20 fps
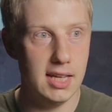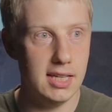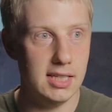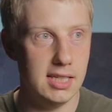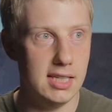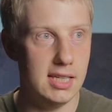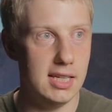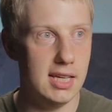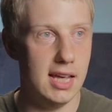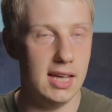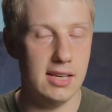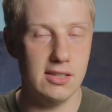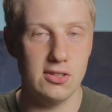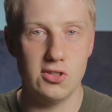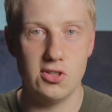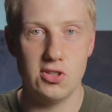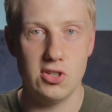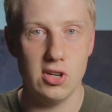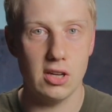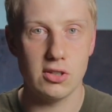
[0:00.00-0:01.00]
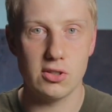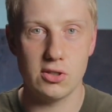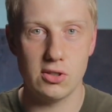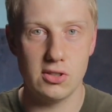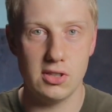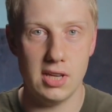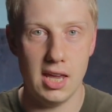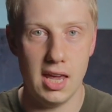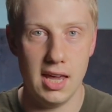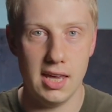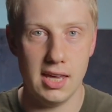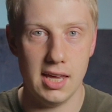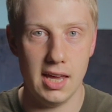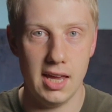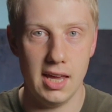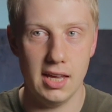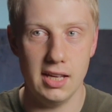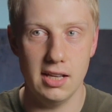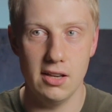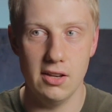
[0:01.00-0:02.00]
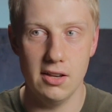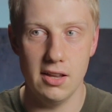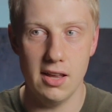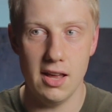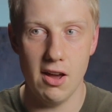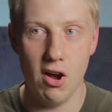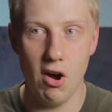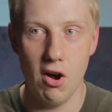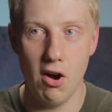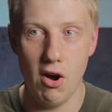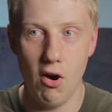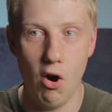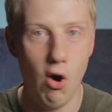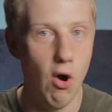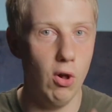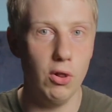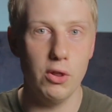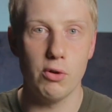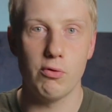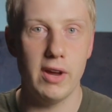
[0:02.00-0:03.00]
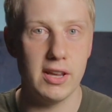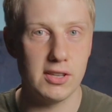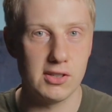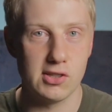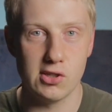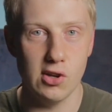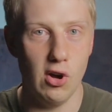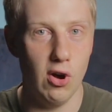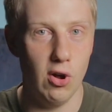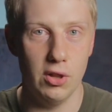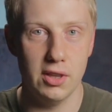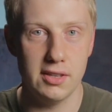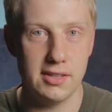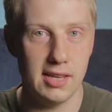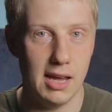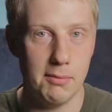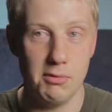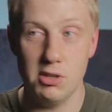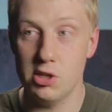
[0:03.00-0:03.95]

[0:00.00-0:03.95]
he is just taking all the risks all the time.